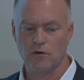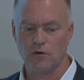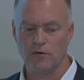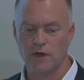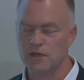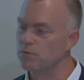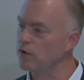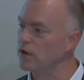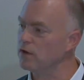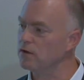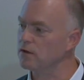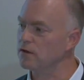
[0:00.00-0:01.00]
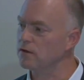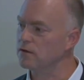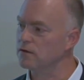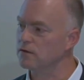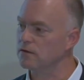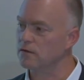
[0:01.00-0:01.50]
on XBRL,
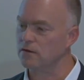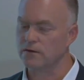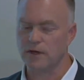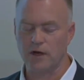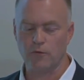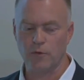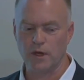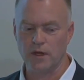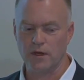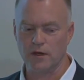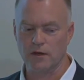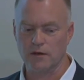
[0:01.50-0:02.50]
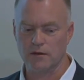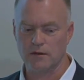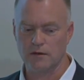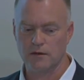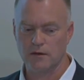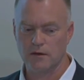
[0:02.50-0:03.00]
and there we
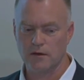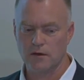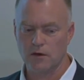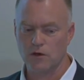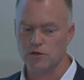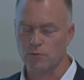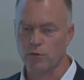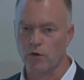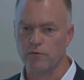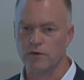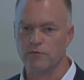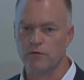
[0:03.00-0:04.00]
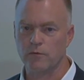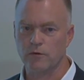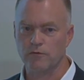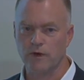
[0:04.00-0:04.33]
also profit from the